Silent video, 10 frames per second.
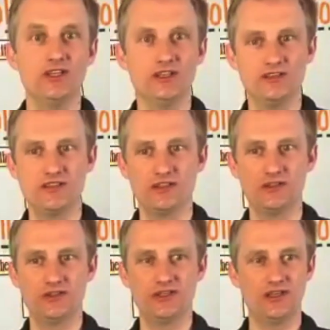
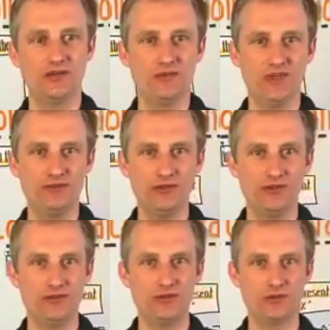So if
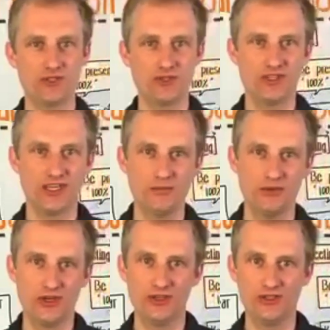you switch on the
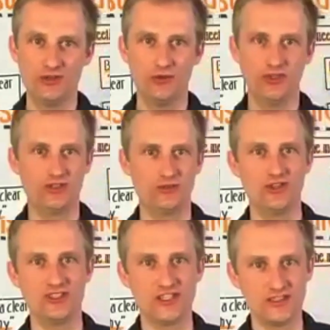camera and do a
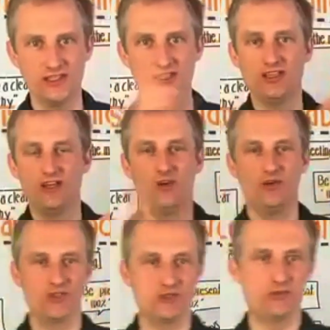360,
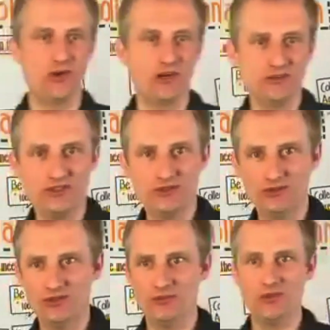what's around you,
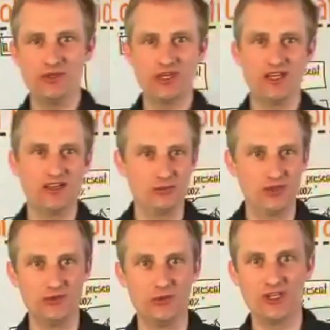and people can ask one
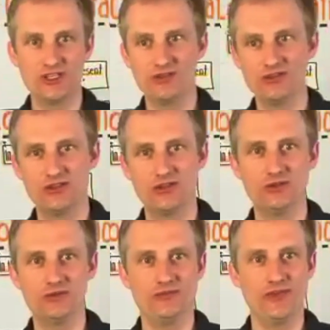question or
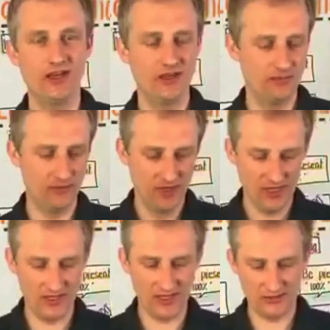so.
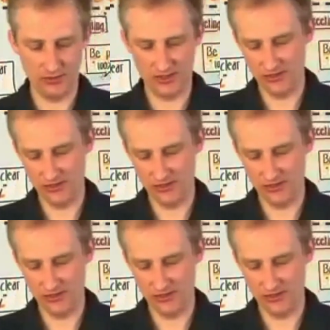Another one,